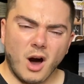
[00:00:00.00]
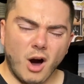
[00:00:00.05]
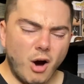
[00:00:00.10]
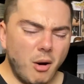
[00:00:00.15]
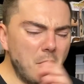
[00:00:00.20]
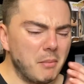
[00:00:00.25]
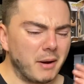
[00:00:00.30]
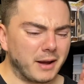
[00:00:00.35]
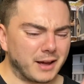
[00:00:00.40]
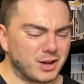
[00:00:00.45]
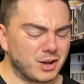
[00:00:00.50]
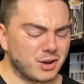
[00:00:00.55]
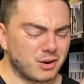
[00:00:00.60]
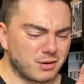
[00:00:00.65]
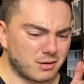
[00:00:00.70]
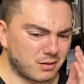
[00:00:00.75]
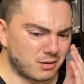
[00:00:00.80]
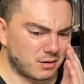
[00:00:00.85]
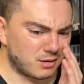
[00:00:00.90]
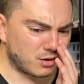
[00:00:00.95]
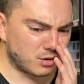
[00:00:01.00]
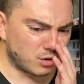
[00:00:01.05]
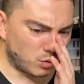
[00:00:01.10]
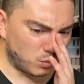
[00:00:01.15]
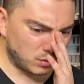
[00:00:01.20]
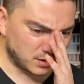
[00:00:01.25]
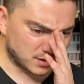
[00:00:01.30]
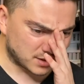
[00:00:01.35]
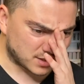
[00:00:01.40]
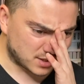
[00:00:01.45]
Oh my... Me. God,
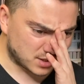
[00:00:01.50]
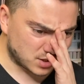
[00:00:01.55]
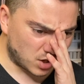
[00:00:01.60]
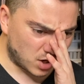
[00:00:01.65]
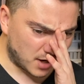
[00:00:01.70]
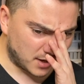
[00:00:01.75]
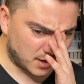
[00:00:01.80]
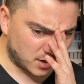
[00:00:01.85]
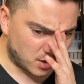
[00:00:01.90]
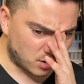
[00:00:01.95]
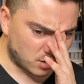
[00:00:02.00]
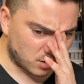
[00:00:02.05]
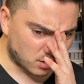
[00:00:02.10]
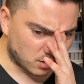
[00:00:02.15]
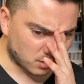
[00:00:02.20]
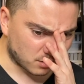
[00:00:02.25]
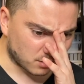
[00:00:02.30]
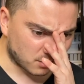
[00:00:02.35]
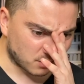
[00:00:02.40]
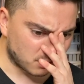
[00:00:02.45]
what a psycho.